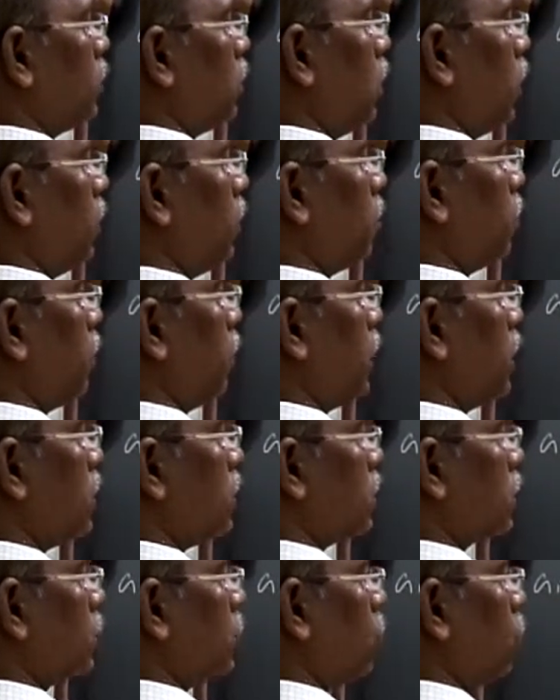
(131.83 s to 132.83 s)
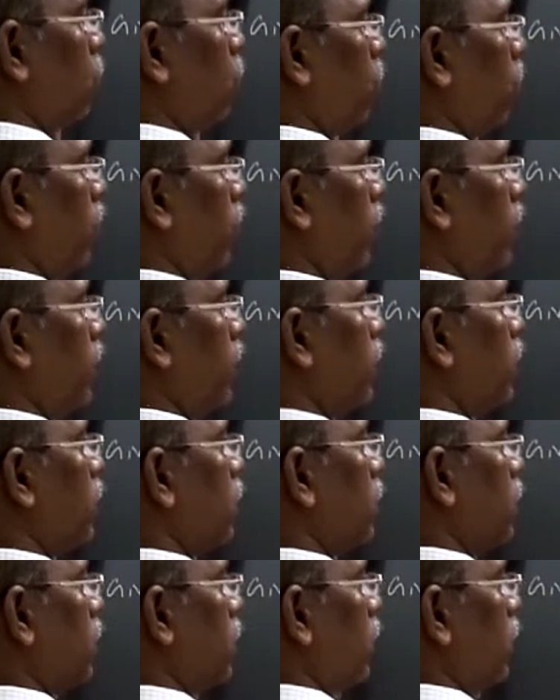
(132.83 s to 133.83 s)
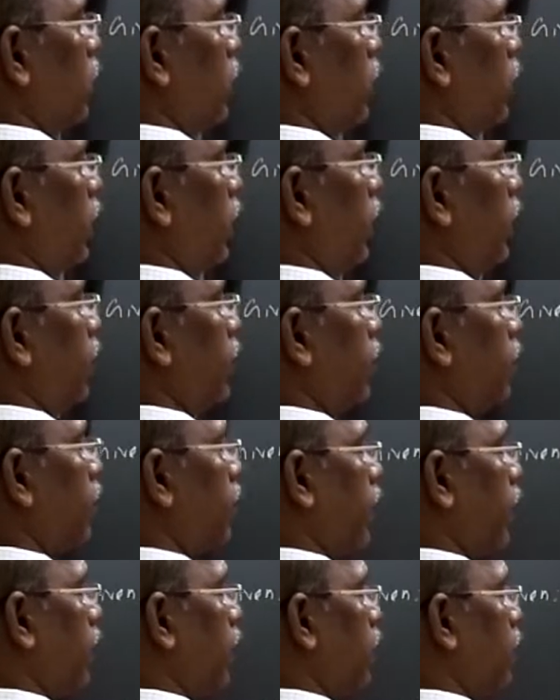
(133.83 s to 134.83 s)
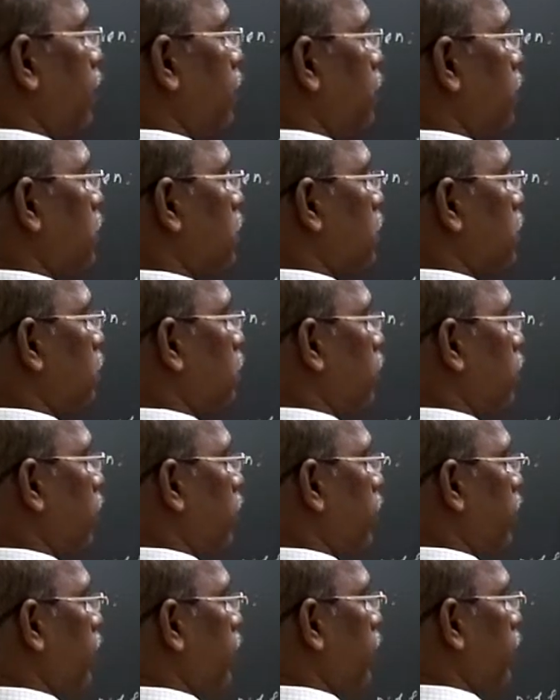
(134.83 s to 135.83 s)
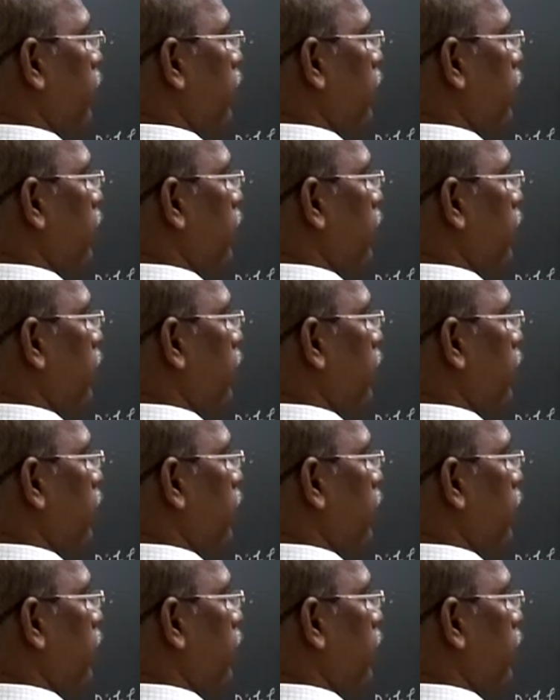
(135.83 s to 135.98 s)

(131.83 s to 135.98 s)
and plus y, derivative of tan inverse y